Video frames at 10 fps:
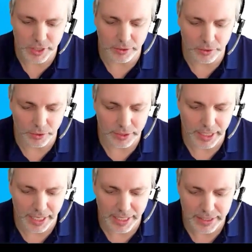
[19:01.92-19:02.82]
look
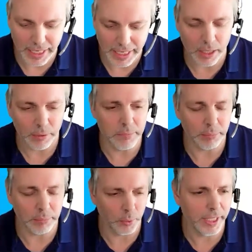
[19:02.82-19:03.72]
at how
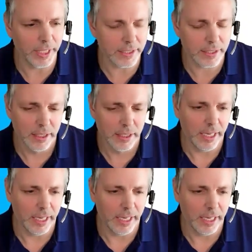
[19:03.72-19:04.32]
employees